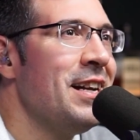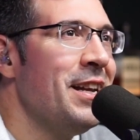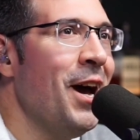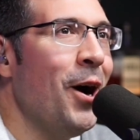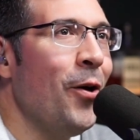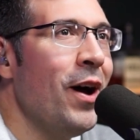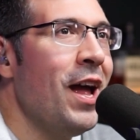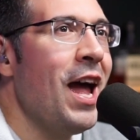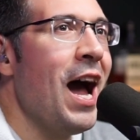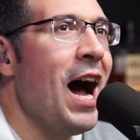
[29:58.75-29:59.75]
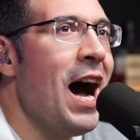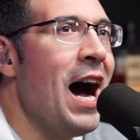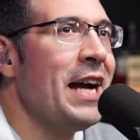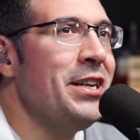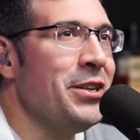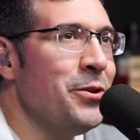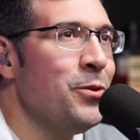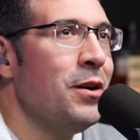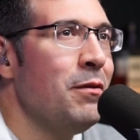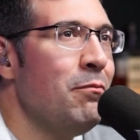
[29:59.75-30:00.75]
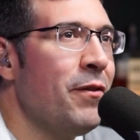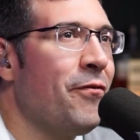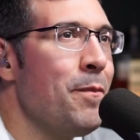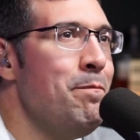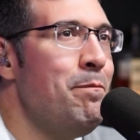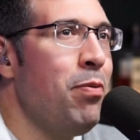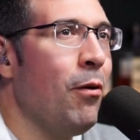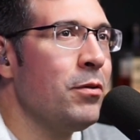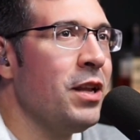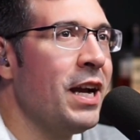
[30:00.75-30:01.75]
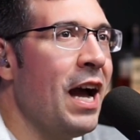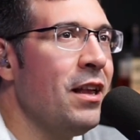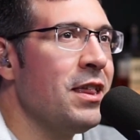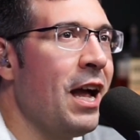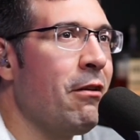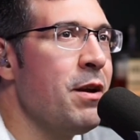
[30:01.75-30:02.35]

No, I do. But for like Larry